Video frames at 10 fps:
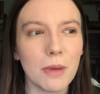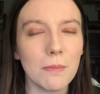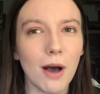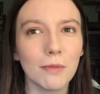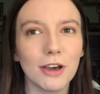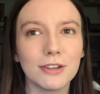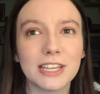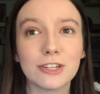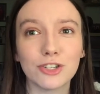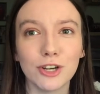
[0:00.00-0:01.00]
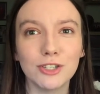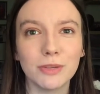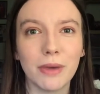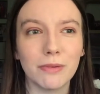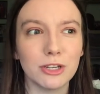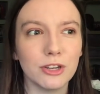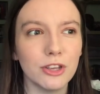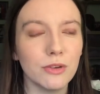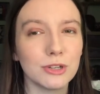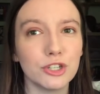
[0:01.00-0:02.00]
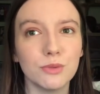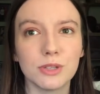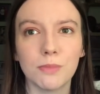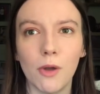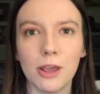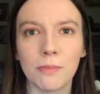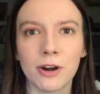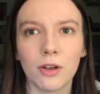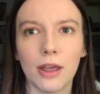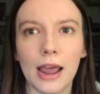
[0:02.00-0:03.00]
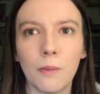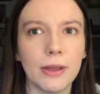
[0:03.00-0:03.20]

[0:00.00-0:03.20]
my mom goes, and she also met with you when she was moaning Myrtle. And I